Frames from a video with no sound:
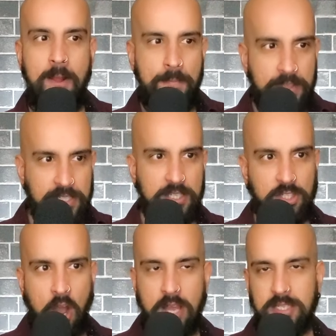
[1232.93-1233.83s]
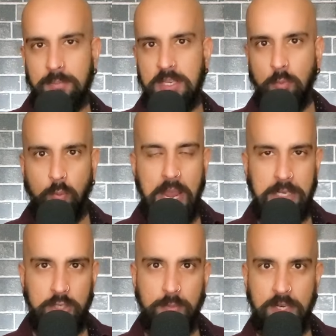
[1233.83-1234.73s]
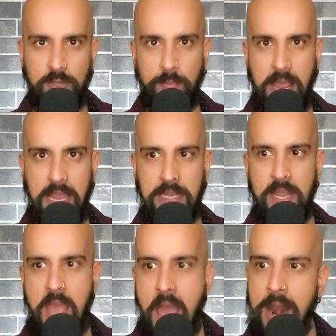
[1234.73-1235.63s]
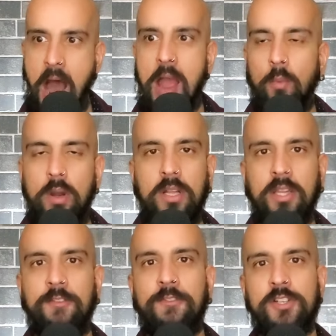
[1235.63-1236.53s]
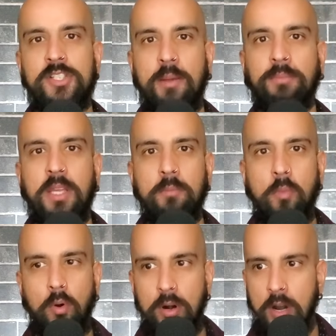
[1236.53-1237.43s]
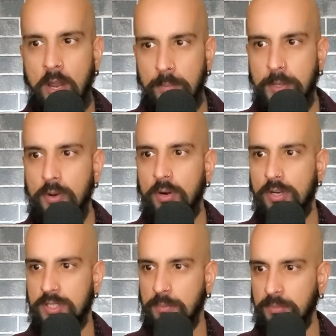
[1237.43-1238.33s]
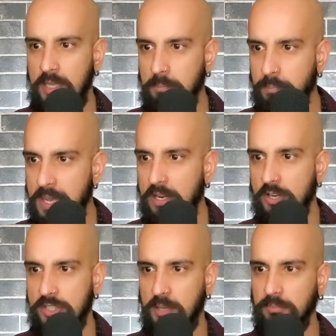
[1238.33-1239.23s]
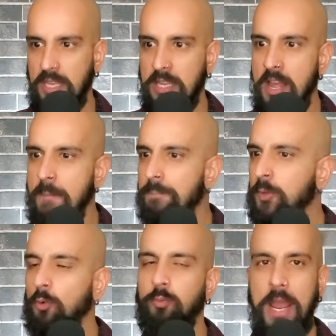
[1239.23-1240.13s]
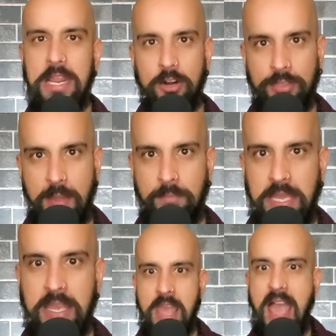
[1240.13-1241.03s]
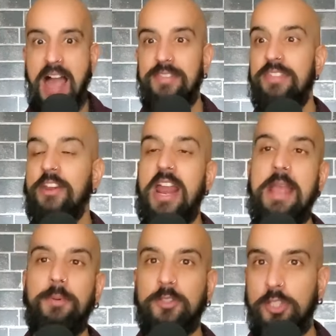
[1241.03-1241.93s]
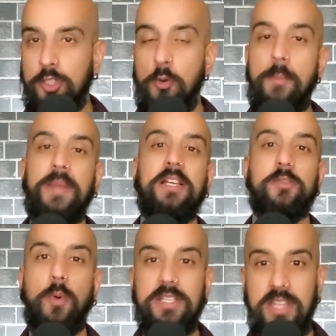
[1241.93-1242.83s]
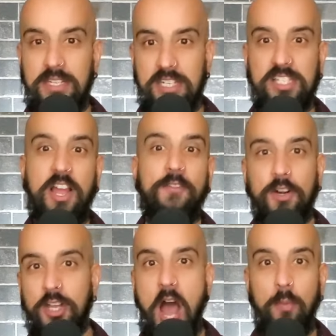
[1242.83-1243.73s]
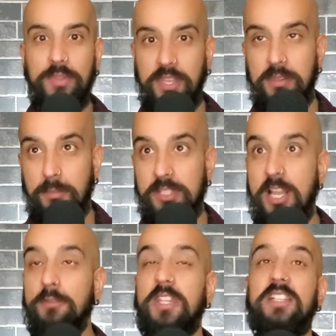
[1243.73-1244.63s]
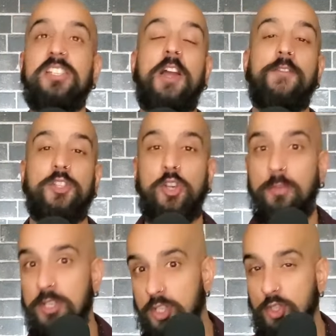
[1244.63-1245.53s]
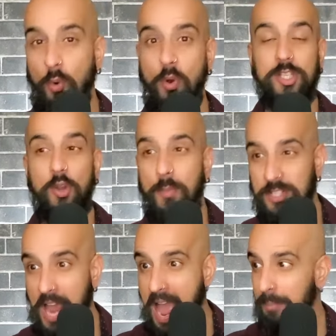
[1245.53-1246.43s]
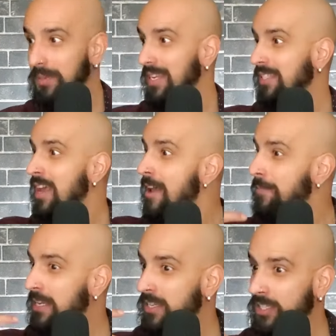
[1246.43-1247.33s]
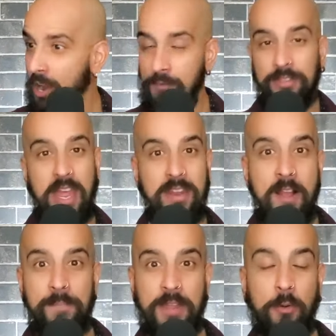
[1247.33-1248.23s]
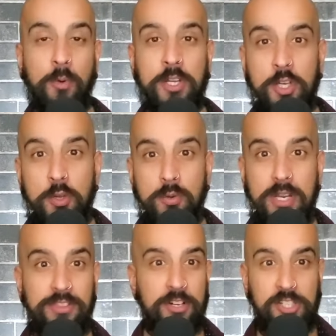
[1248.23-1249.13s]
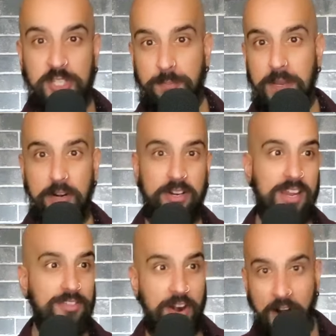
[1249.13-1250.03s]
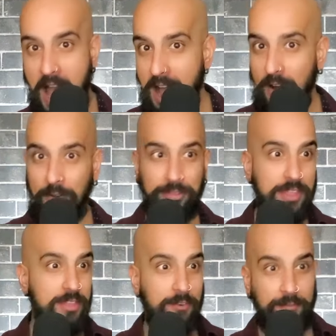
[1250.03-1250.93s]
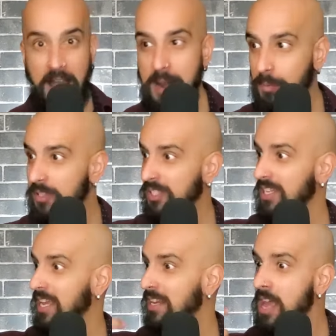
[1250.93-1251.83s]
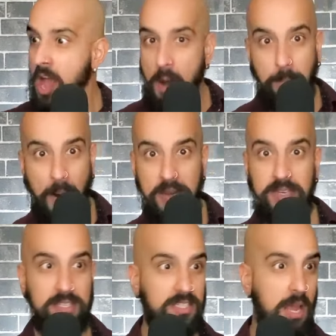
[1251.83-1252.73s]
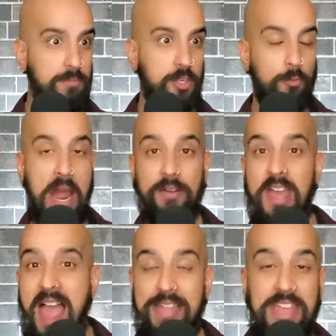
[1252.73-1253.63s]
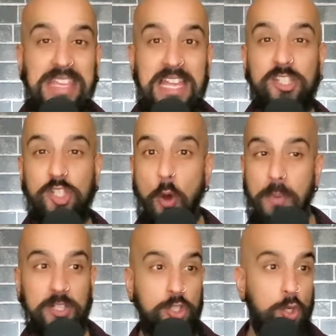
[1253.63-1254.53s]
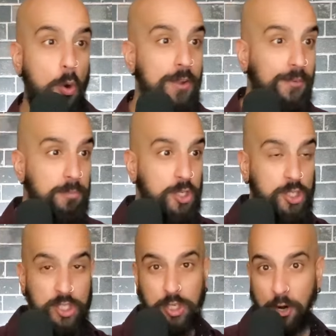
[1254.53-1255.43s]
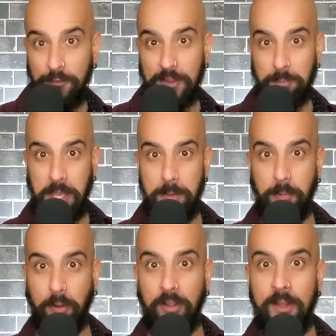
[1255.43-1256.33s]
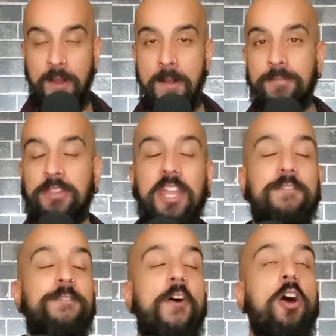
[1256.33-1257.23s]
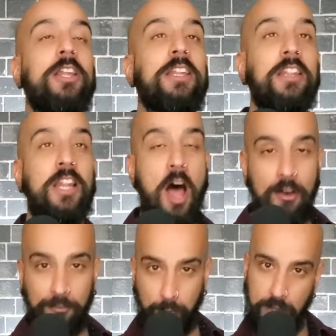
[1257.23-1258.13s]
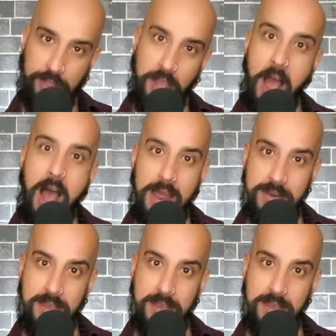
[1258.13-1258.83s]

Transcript: This is causing me way too much pain, and I want to live for something more pure, something bigger, something greater than me. And then they're able to do it because once they discover God within themselves, they discover so much joy, so much happiness. They discover that they're renewed in their spirit and their health and their vibrancy, and abundance comes around, and they get so much joy from just serving people that they fall in love with God